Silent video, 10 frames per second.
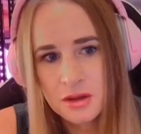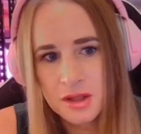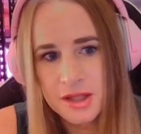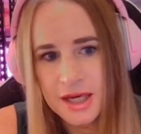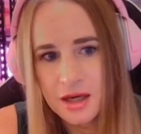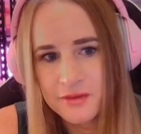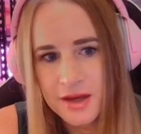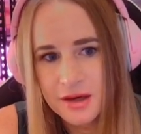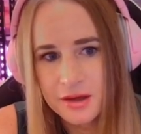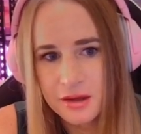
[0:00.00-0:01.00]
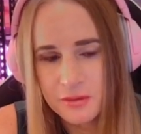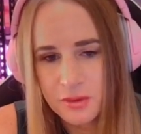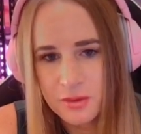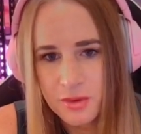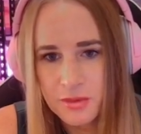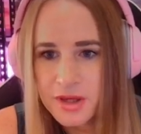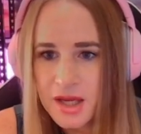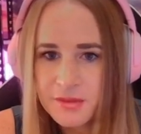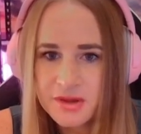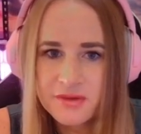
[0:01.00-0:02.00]
caravan. I don't know what the proper
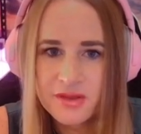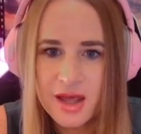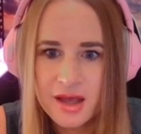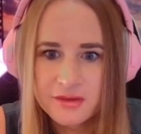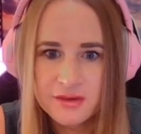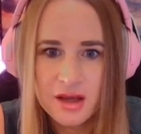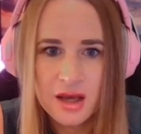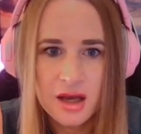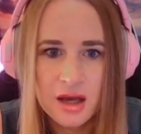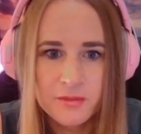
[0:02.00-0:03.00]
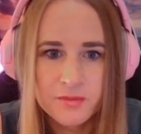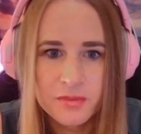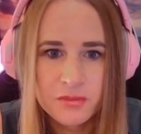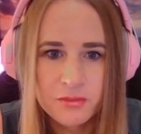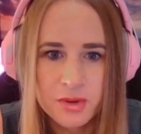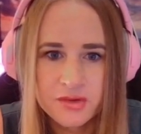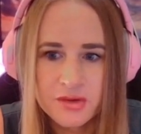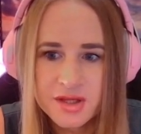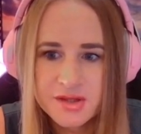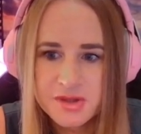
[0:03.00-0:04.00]
name is for that. But so
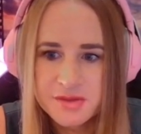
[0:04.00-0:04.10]
these must be